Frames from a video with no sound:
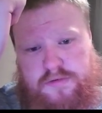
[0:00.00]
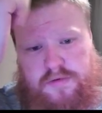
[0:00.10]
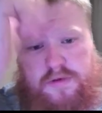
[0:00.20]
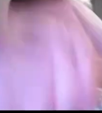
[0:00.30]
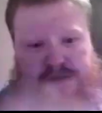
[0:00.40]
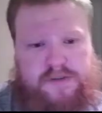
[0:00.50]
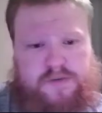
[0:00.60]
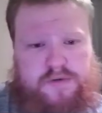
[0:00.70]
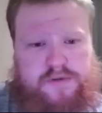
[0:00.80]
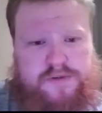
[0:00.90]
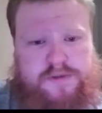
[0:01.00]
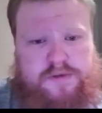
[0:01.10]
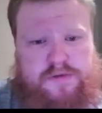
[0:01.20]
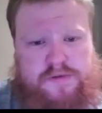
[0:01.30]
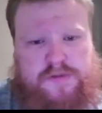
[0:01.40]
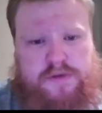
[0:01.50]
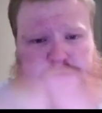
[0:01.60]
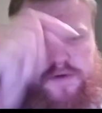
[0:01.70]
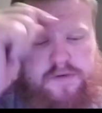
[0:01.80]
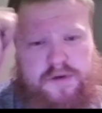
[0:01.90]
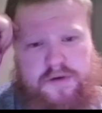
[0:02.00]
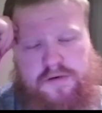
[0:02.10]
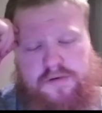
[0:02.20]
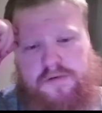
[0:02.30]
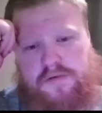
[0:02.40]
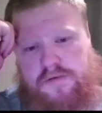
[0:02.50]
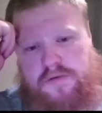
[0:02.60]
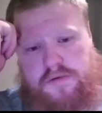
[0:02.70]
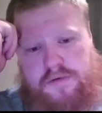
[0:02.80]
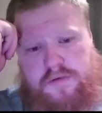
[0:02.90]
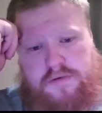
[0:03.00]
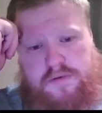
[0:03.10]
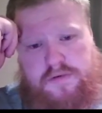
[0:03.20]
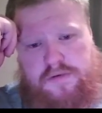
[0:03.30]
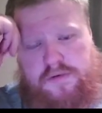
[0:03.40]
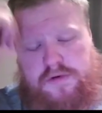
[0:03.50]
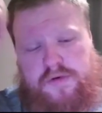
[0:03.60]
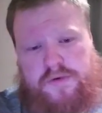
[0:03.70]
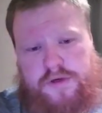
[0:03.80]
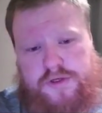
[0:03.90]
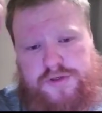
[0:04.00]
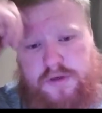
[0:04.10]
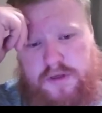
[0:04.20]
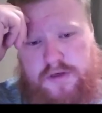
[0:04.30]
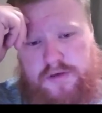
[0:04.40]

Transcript: Yes, this works. So let's go here. I know we're gonna trade,